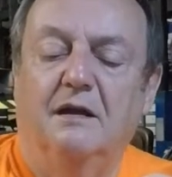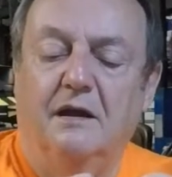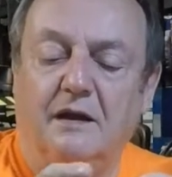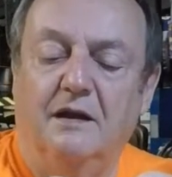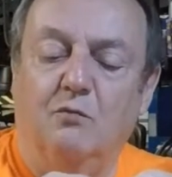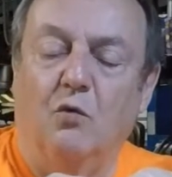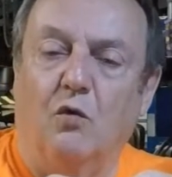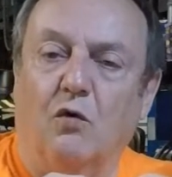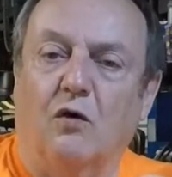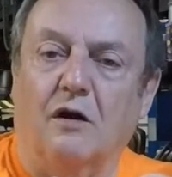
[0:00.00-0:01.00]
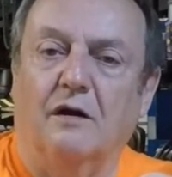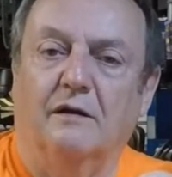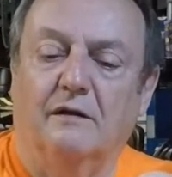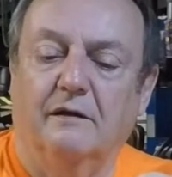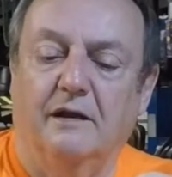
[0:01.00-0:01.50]
and it wore,
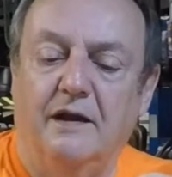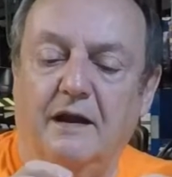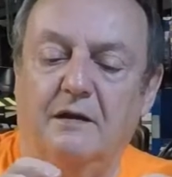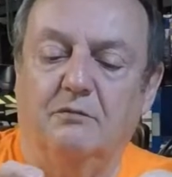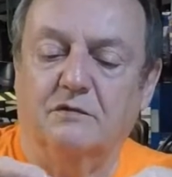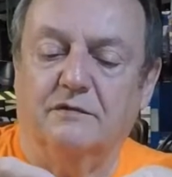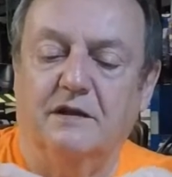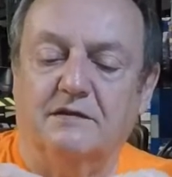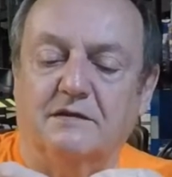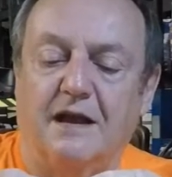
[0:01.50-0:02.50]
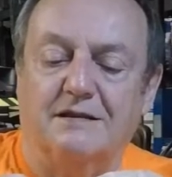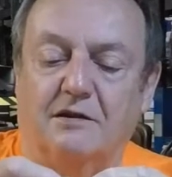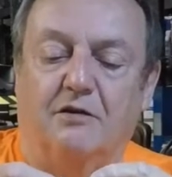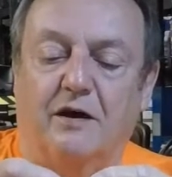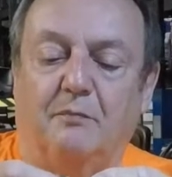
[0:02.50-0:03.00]
and then this has a
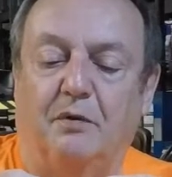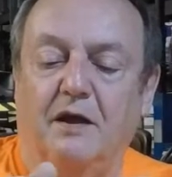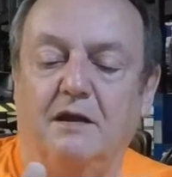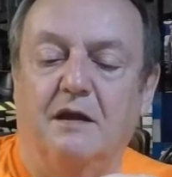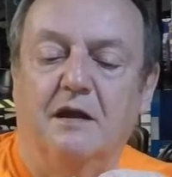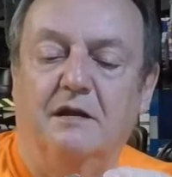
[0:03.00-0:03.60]
lot of play.